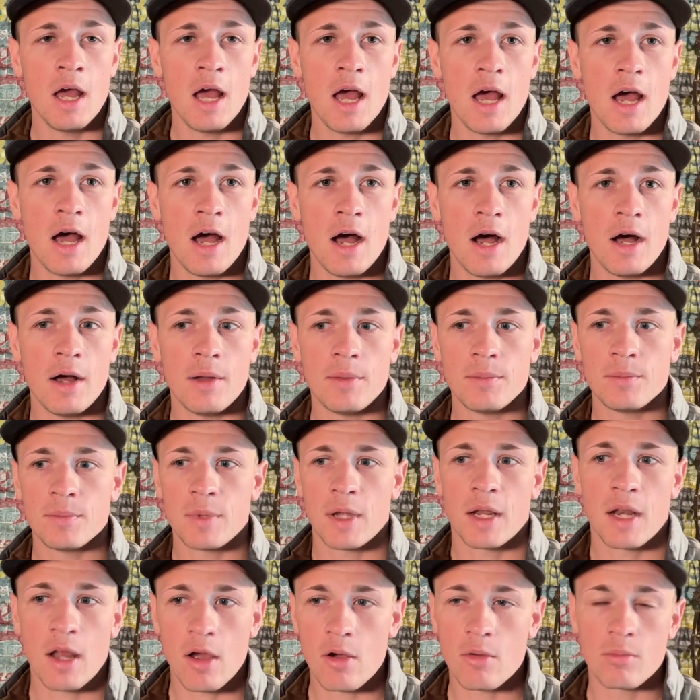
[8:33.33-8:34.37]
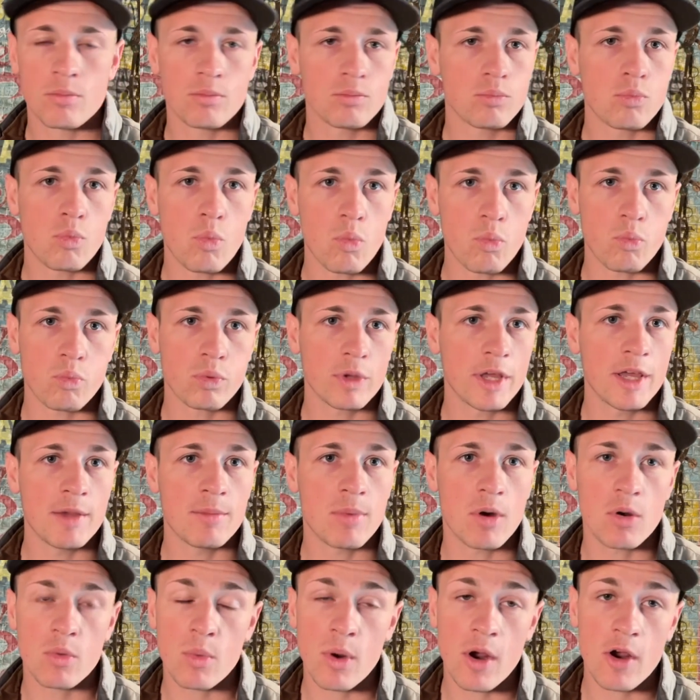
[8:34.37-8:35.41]
And I'll
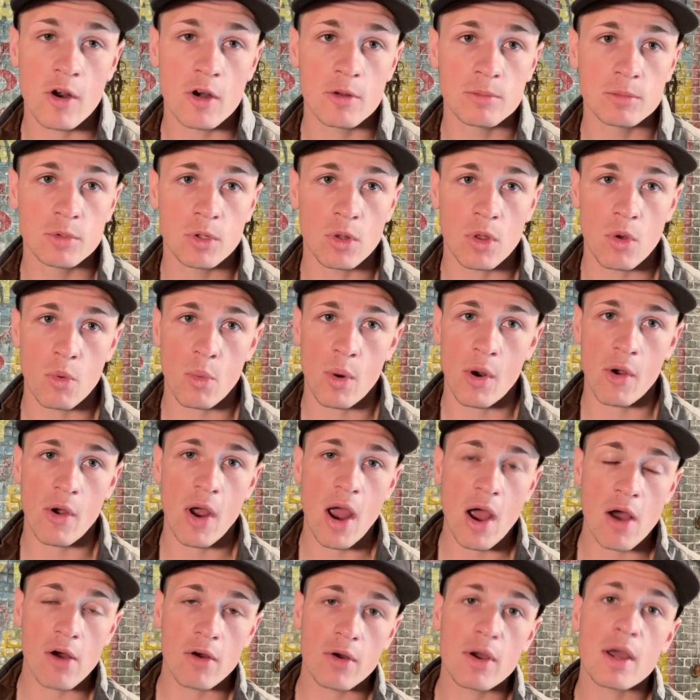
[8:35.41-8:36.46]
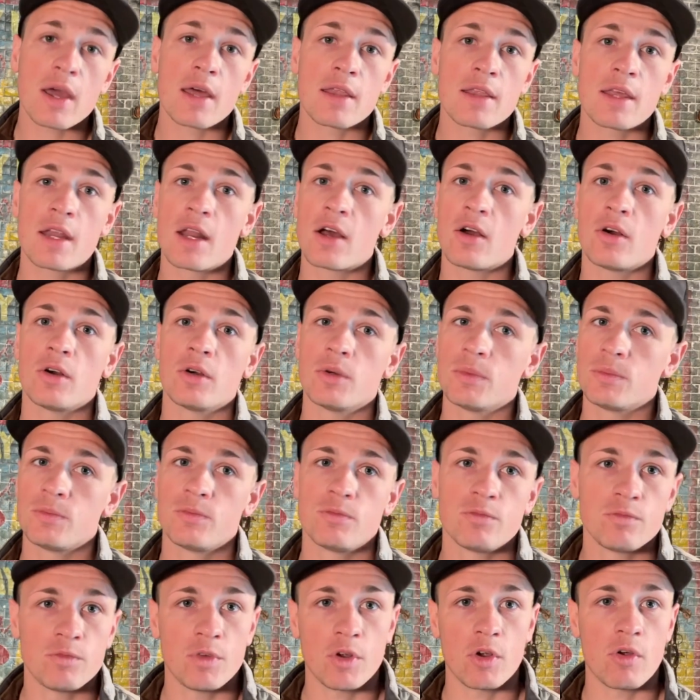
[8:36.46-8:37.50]
keep on wearing them till they wear out, and then I'll
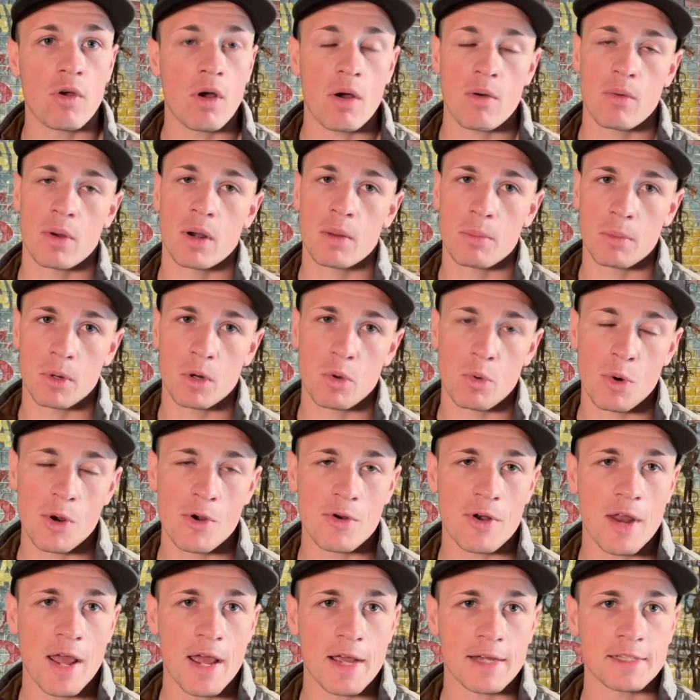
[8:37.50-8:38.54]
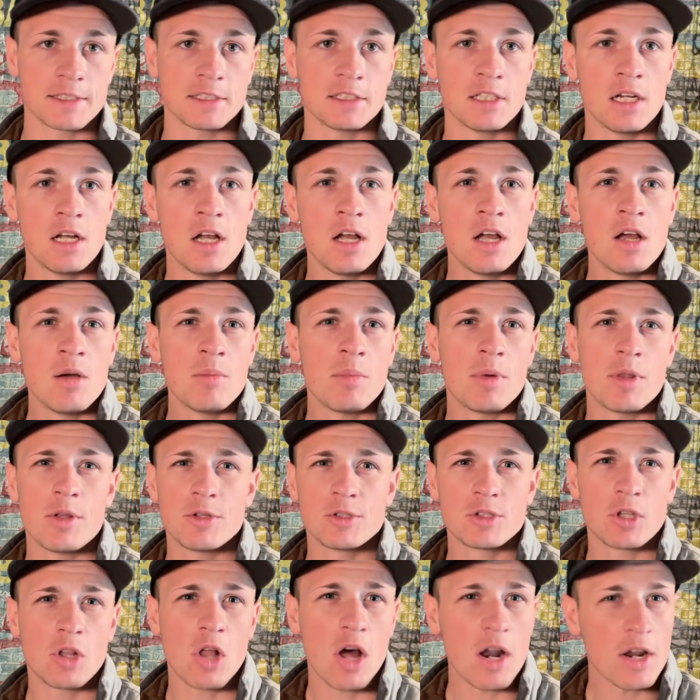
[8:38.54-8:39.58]
figure out what I'm going to wear next. But
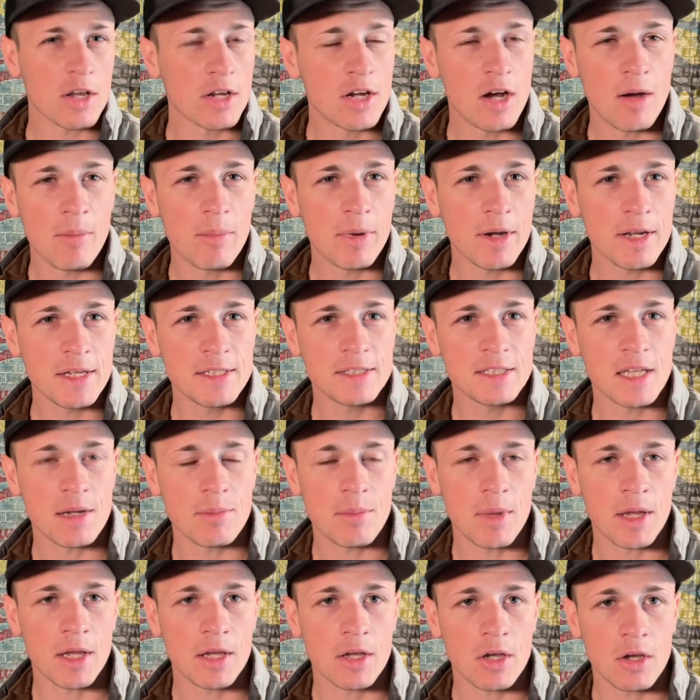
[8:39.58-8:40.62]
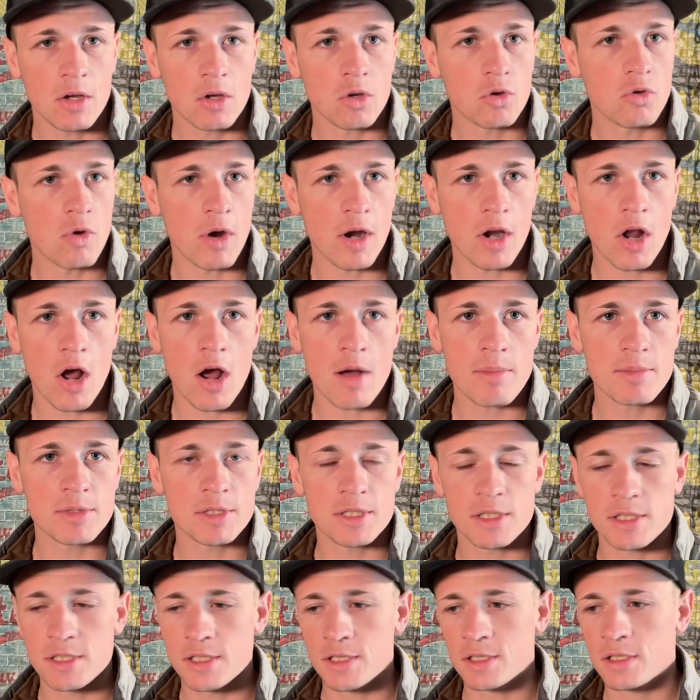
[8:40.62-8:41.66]
there's a lot of companies that make great
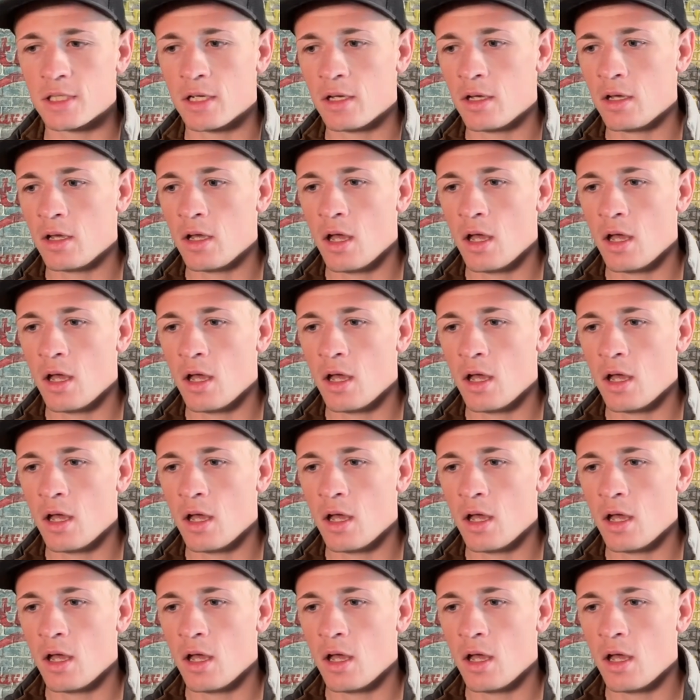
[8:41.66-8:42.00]
options.